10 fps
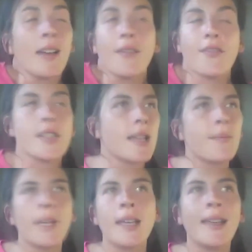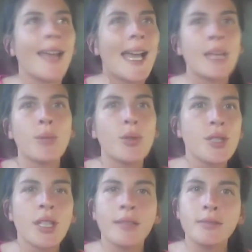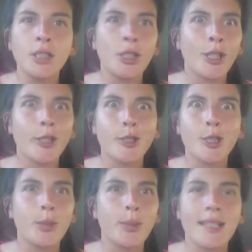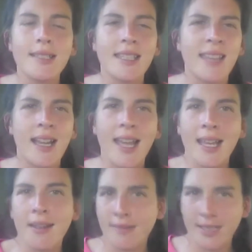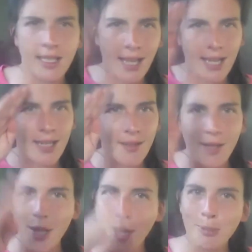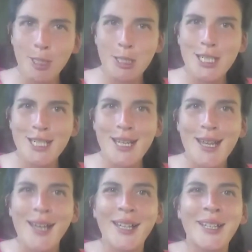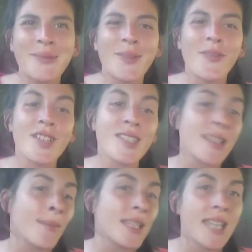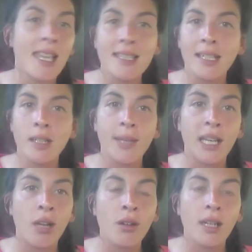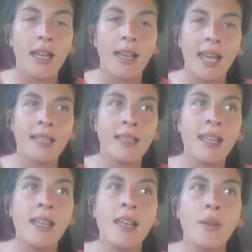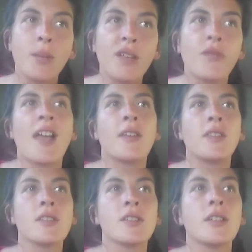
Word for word: for some animals, you know, two weeks and they're like, see you later, I'm good. Um, for some, it takes a little bit longer. And we found